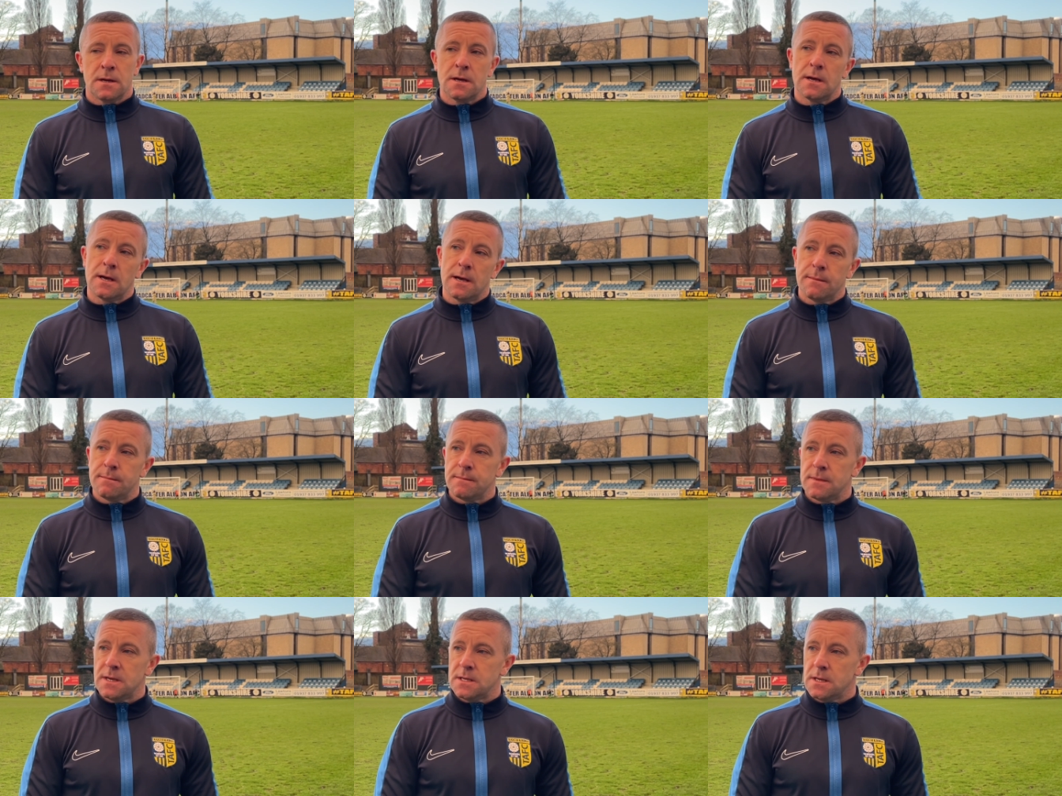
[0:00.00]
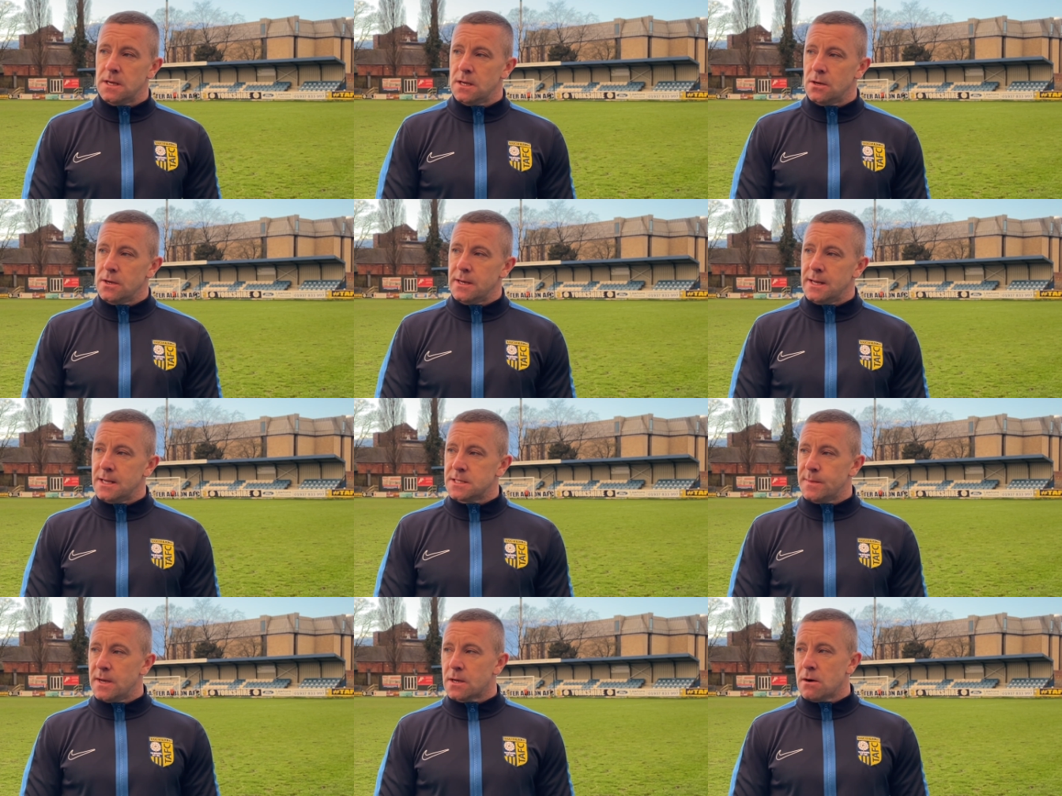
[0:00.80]
You know, he
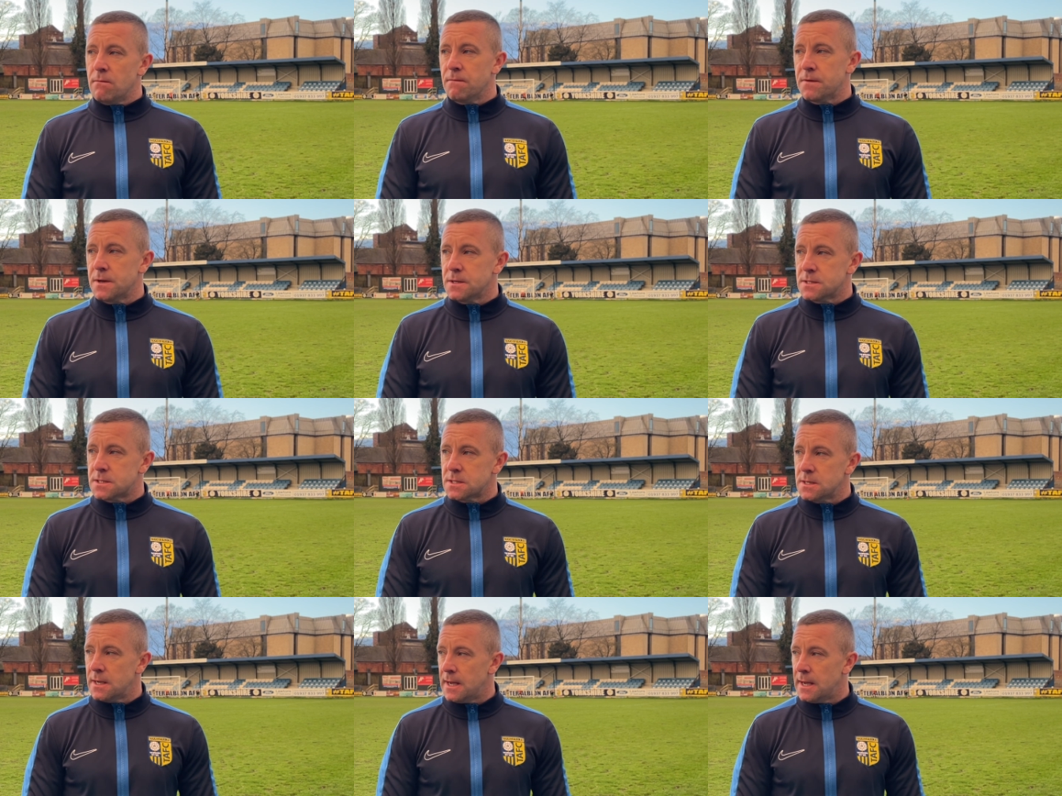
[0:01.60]
needs a bit of confidence.